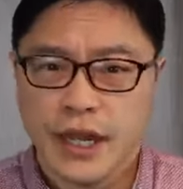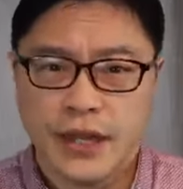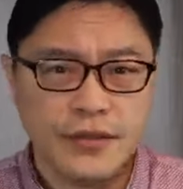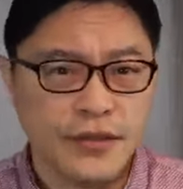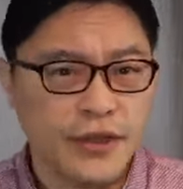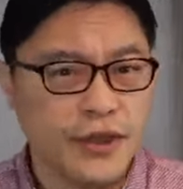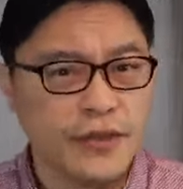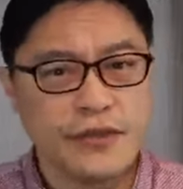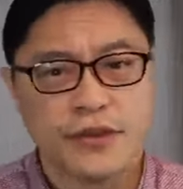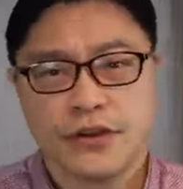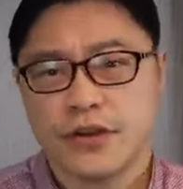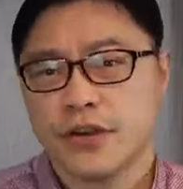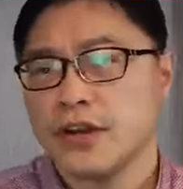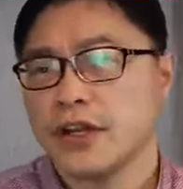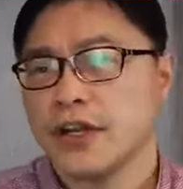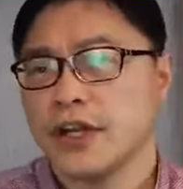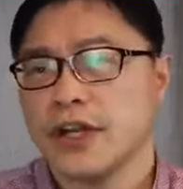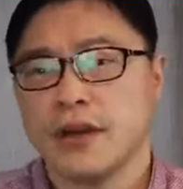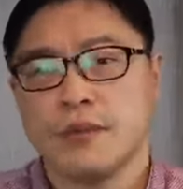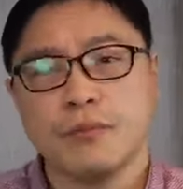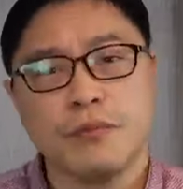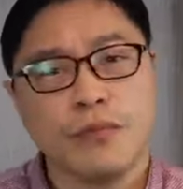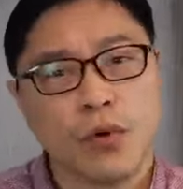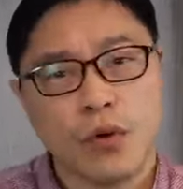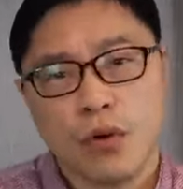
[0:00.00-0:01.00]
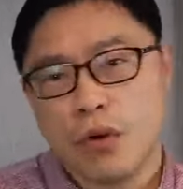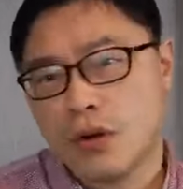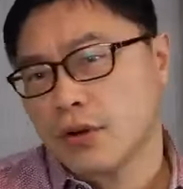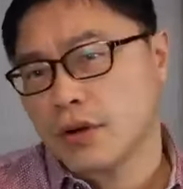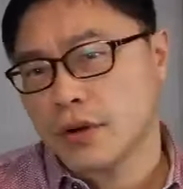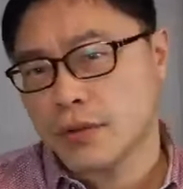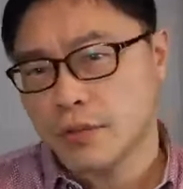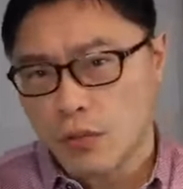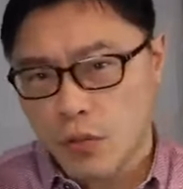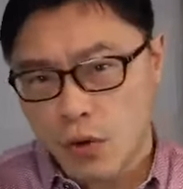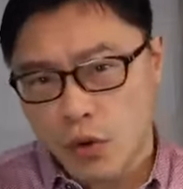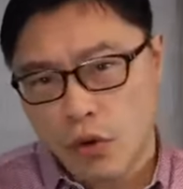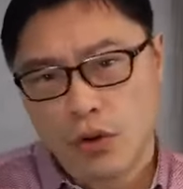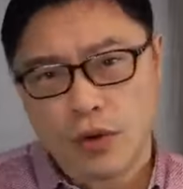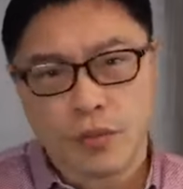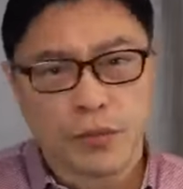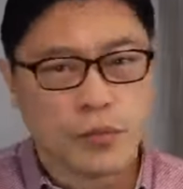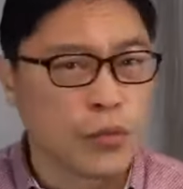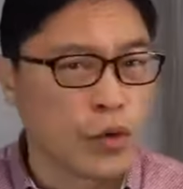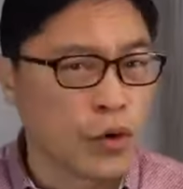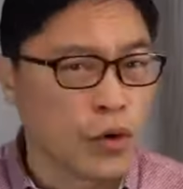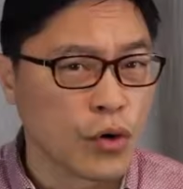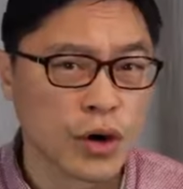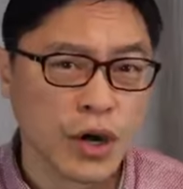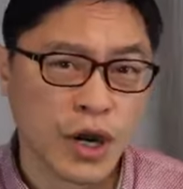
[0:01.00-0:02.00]
and then they're going to get more and more
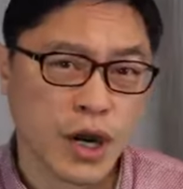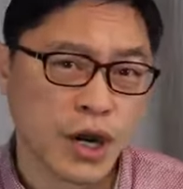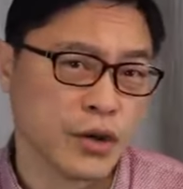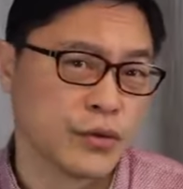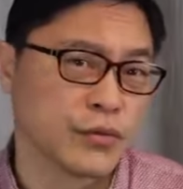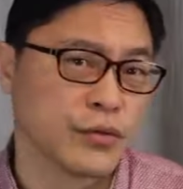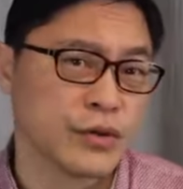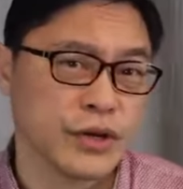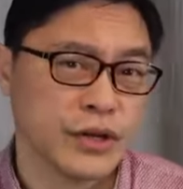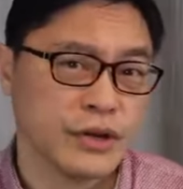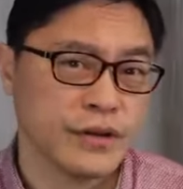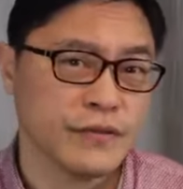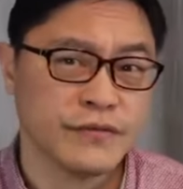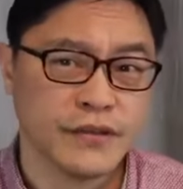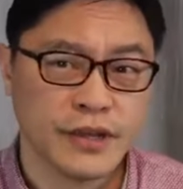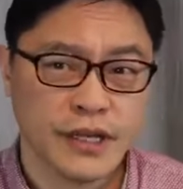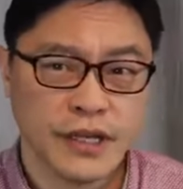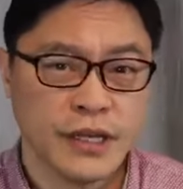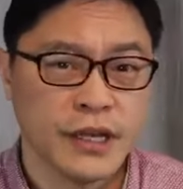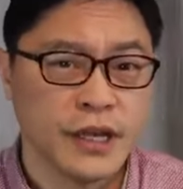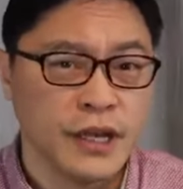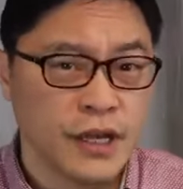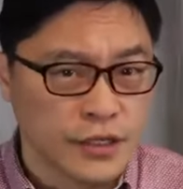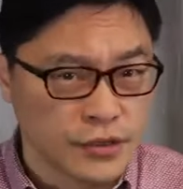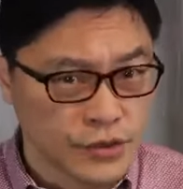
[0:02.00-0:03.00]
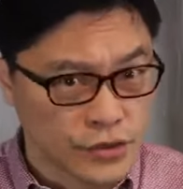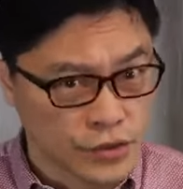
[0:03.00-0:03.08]
and more hungry if they